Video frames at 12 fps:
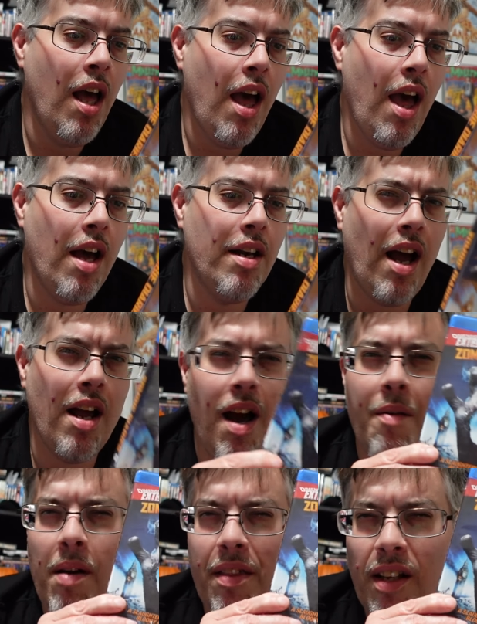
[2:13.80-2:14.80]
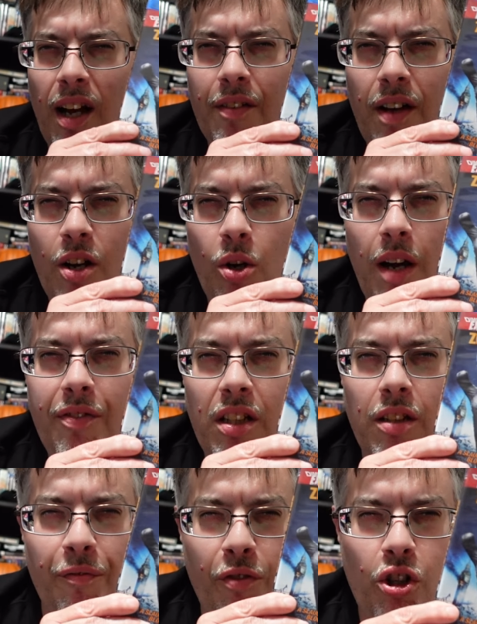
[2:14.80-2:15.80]
And I I, I think I've, I know I've seen
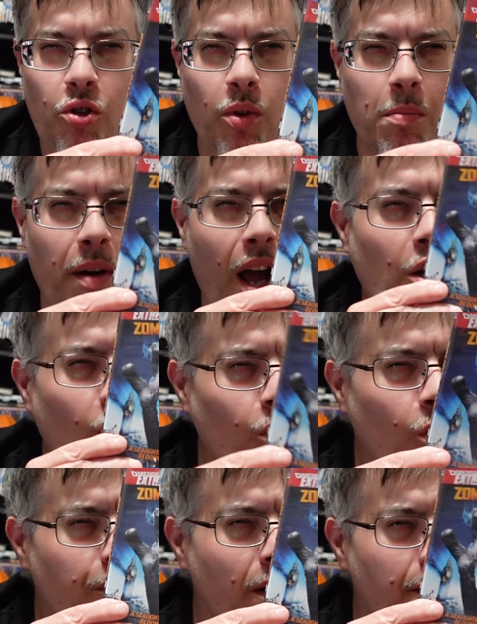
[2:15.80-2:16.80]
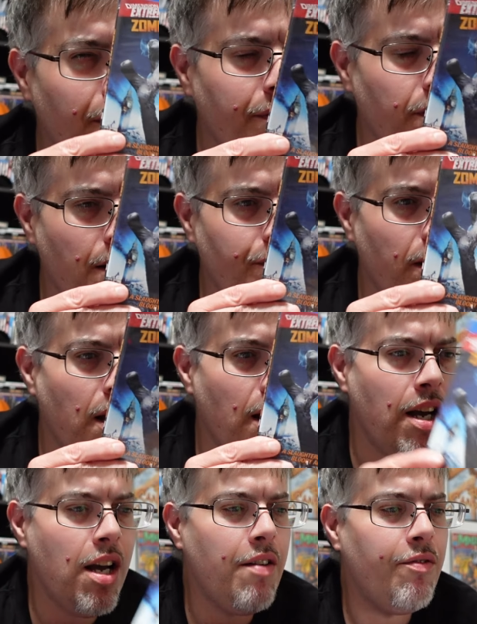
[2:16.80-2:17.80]
the first one, but I don't know if I've ever ever
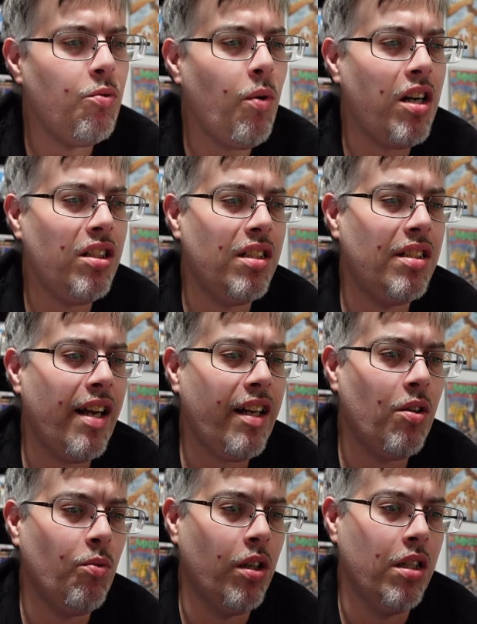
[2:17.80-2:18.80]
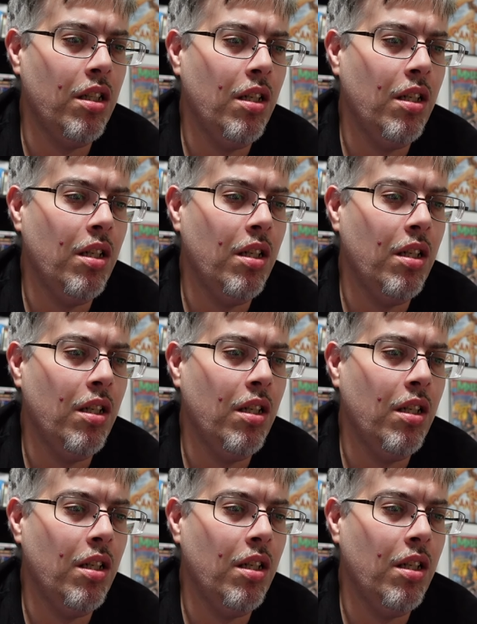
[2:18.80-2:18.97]
ever watched the second one.